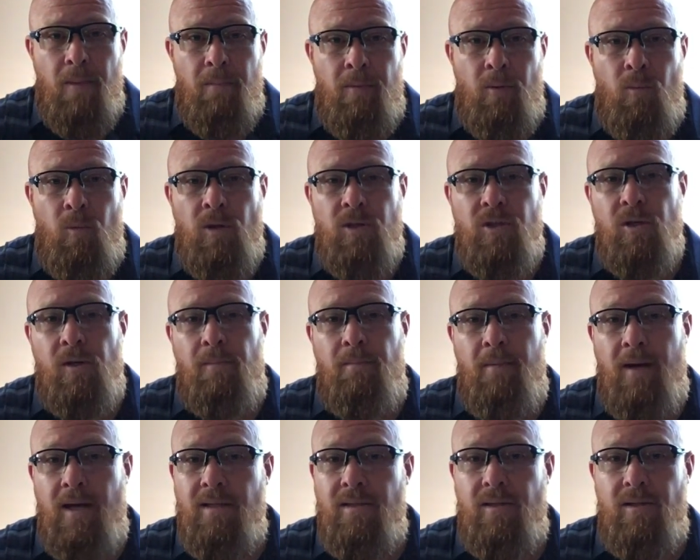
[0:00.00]
But what's our
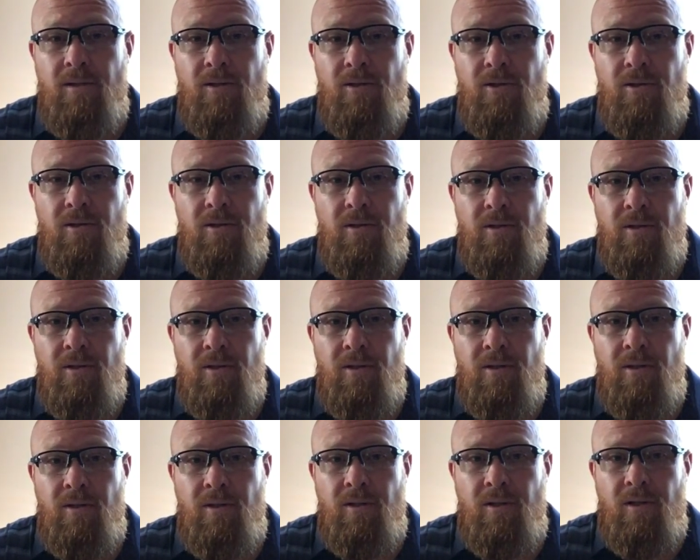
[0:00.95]
message?
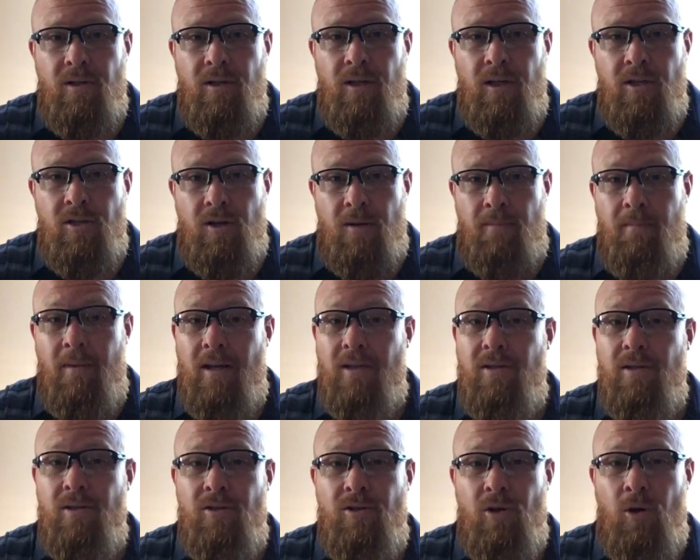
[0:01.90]
Is our
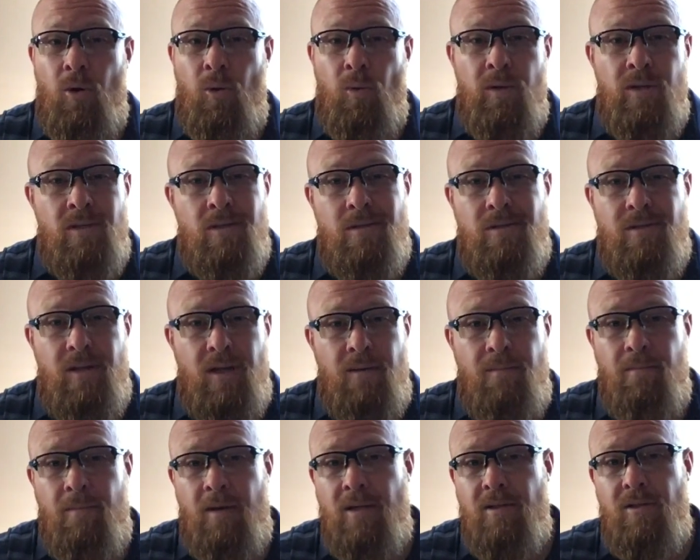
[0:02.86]
message always the
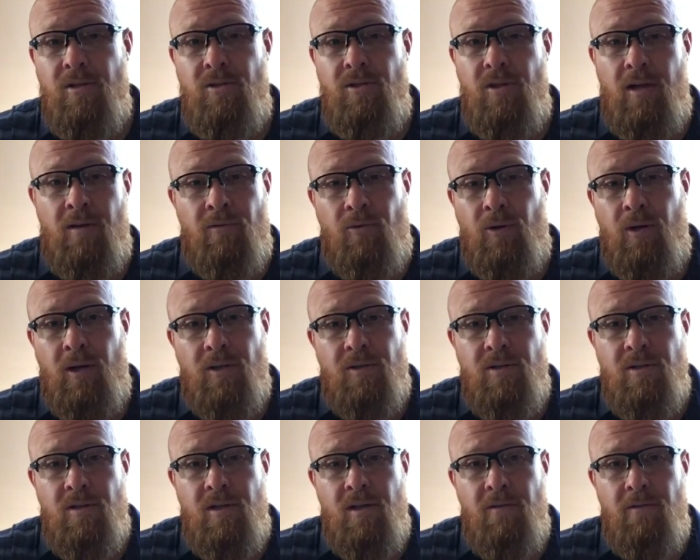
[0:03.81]
same message that everyone
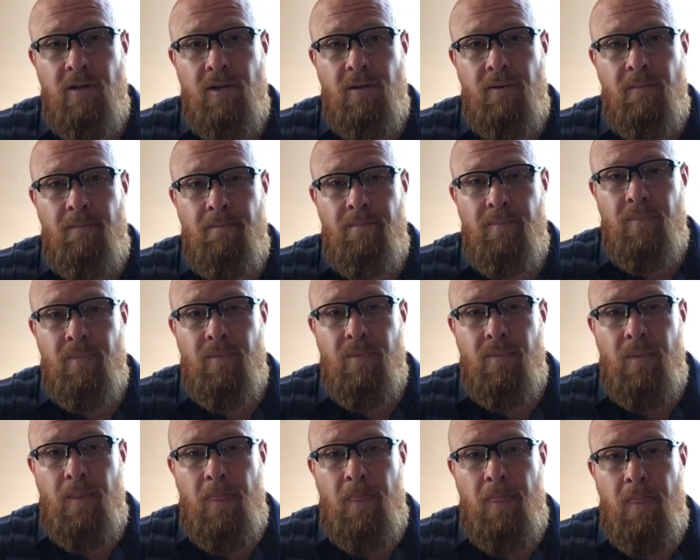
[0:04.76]
else is giving?
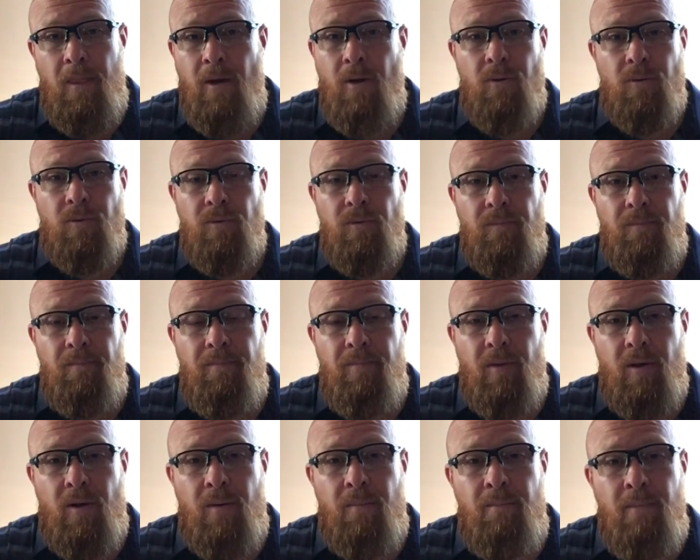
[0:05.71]
No.
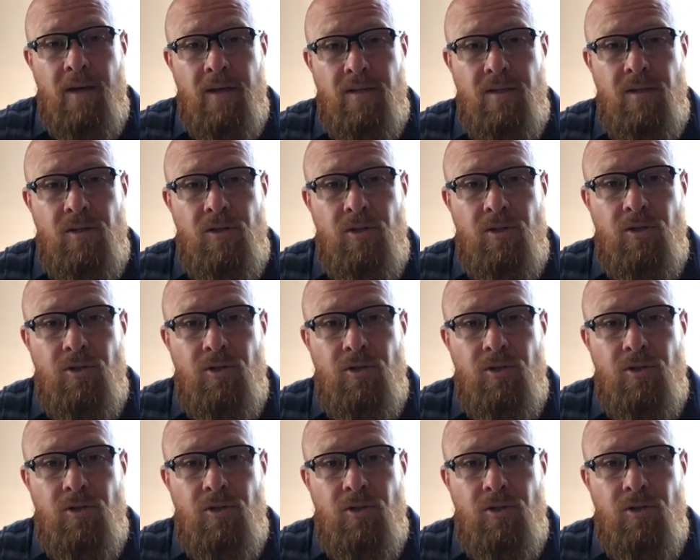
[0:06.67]
Our message